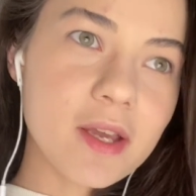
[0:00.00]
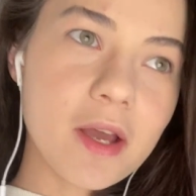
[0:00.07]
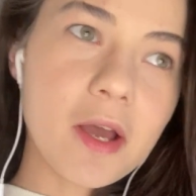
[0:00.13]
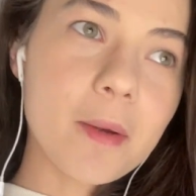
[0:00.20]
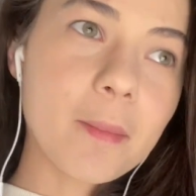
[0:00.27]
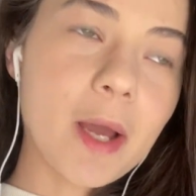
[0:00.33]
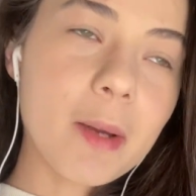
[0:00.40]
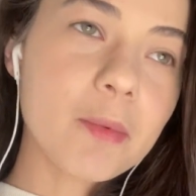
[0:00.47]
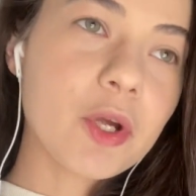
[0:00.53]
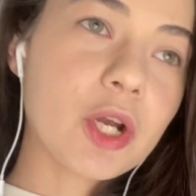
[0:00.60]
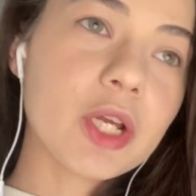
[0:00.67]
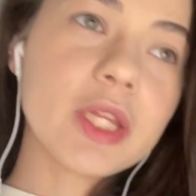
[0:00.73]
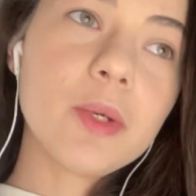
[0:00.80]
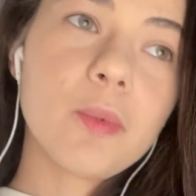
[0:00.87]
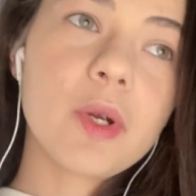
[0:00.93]
Um, I'm
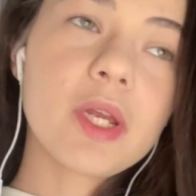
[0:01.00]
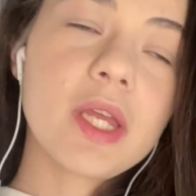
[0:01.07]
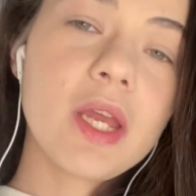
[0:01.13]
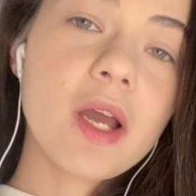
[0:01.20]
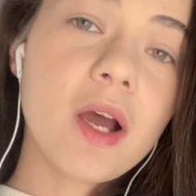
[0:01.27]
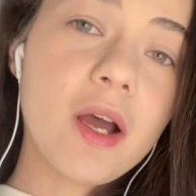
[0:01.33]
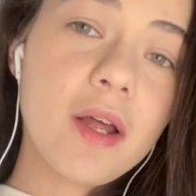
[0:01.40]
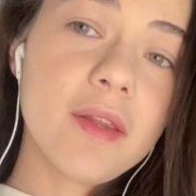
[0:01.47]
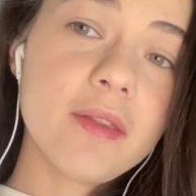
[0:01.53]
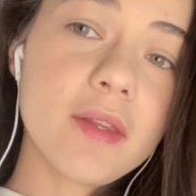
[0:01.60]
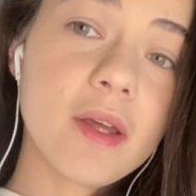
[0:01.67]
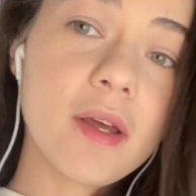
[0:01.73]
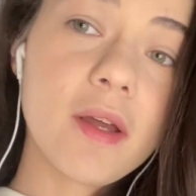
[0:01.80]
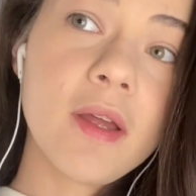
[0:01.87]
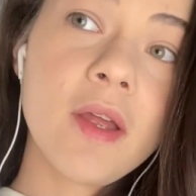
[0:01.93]
currently working on
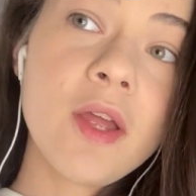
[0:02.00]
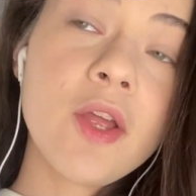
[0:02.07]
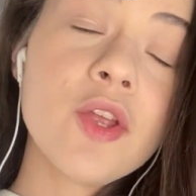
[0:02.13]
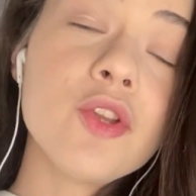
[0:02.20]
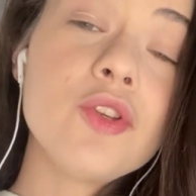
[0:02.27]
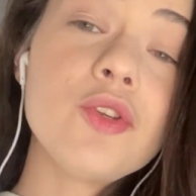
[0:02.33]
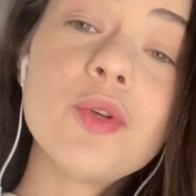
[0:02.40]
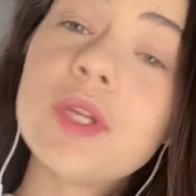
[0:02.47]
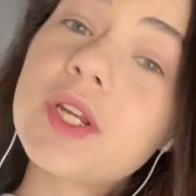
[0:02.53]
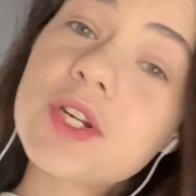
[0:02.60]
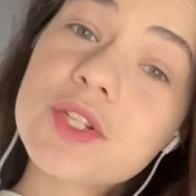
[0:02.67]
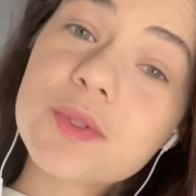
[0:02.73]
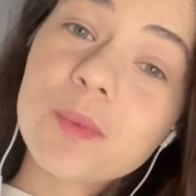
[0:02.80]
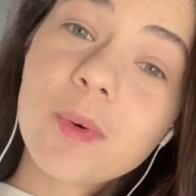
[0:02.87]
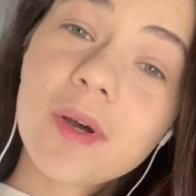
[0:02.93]
the New
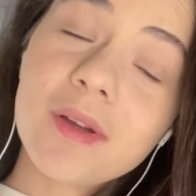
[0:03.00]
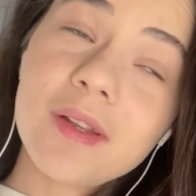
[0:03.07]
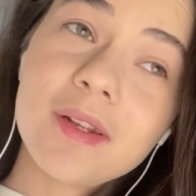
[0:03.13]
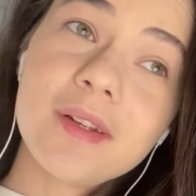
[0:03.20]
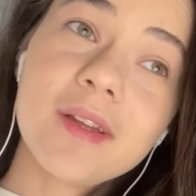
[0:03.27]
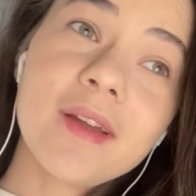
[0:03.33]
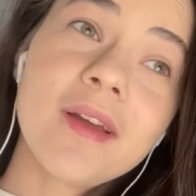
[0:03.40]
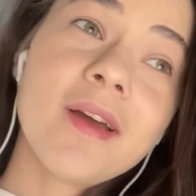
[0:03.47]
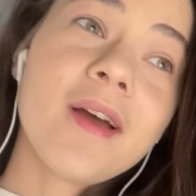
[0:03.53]
Year's one.